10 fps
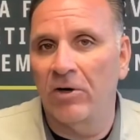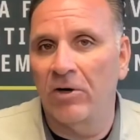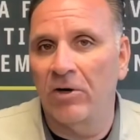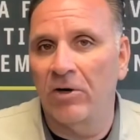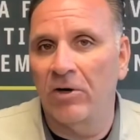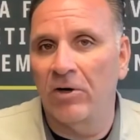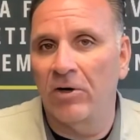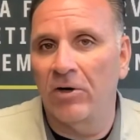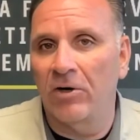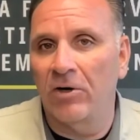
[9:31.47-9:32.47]
to
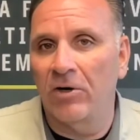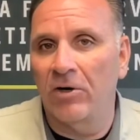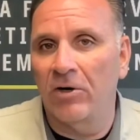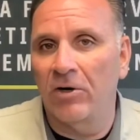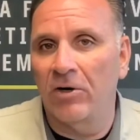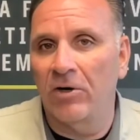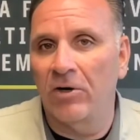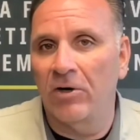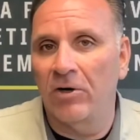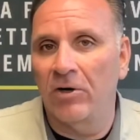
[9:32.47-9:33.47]
responsive ads,
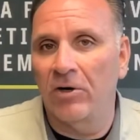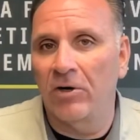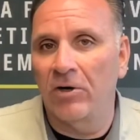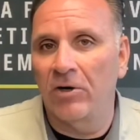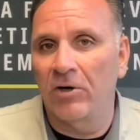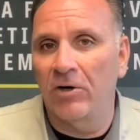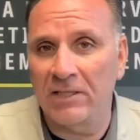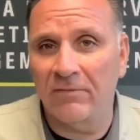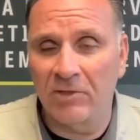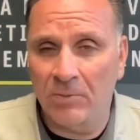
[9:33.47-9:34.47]
creating some
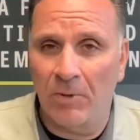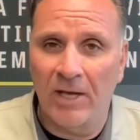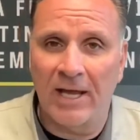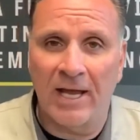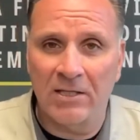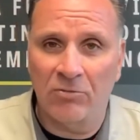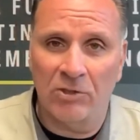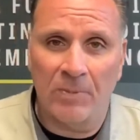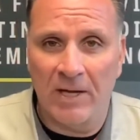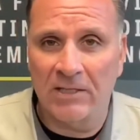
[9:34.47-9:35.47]
responsive display ads,
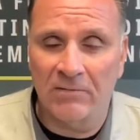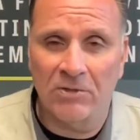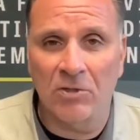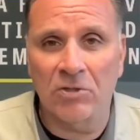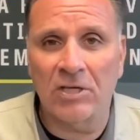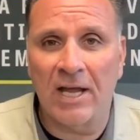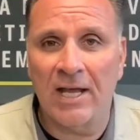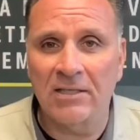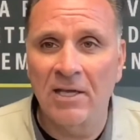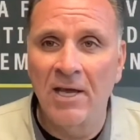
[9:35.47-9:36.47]
responsive search
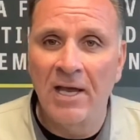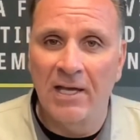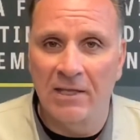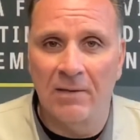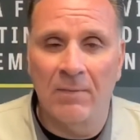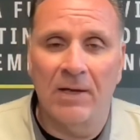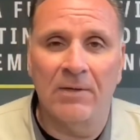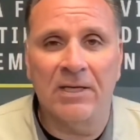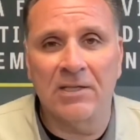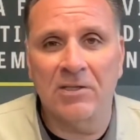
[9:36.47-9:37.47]
ads, and then maybe
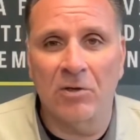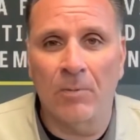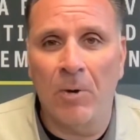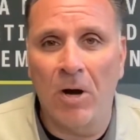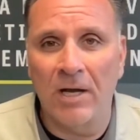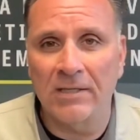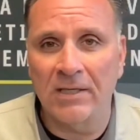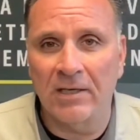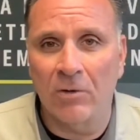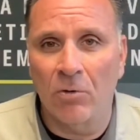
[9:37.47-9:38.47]
consider
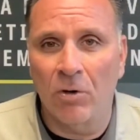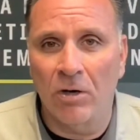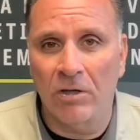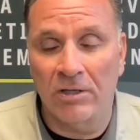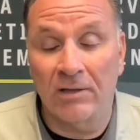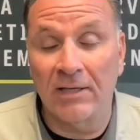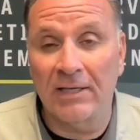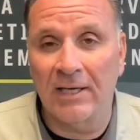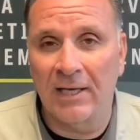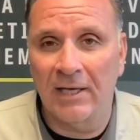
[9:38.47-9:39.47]
pausing or
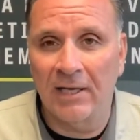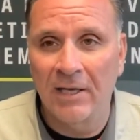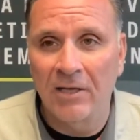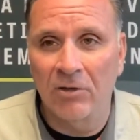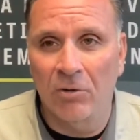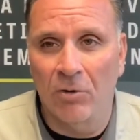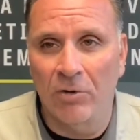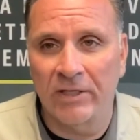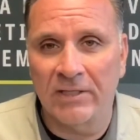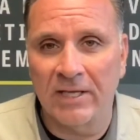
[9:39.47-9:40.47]
deleting your old
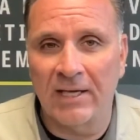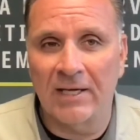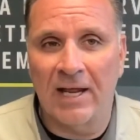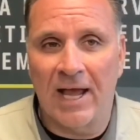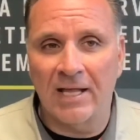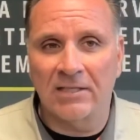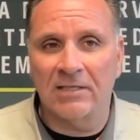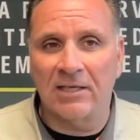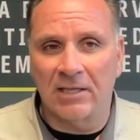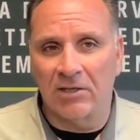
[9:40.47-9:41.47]
extended ads, because
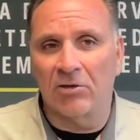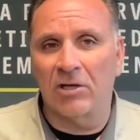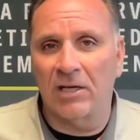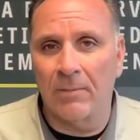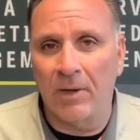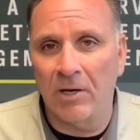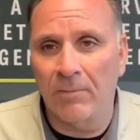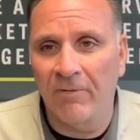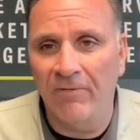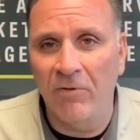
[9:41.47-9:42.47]
I think you're going to get better
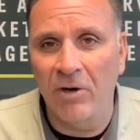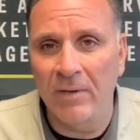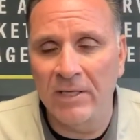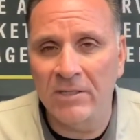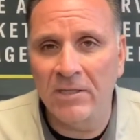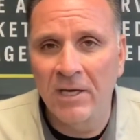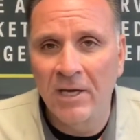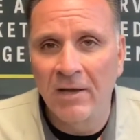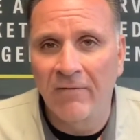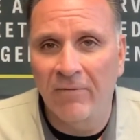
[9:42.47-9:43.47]
performance
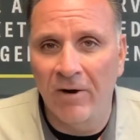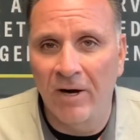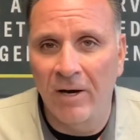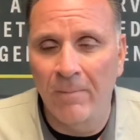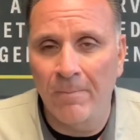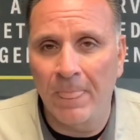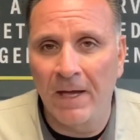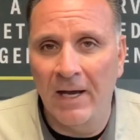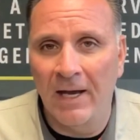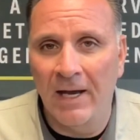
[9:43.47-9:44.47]
from
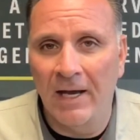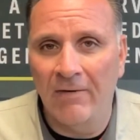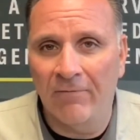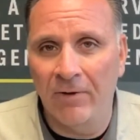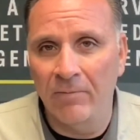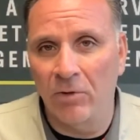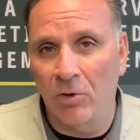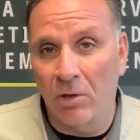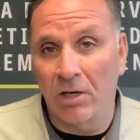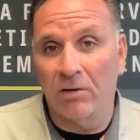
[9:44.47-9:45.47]

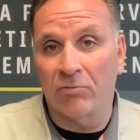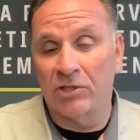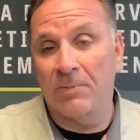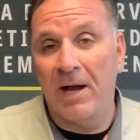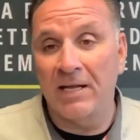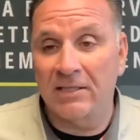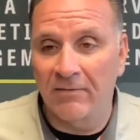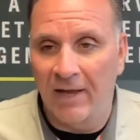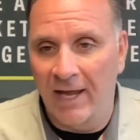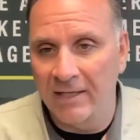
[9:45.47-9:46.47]
your responsive
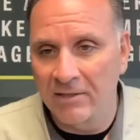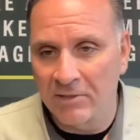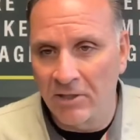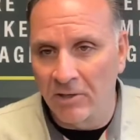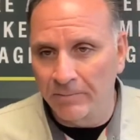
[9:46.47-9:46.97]
ads. So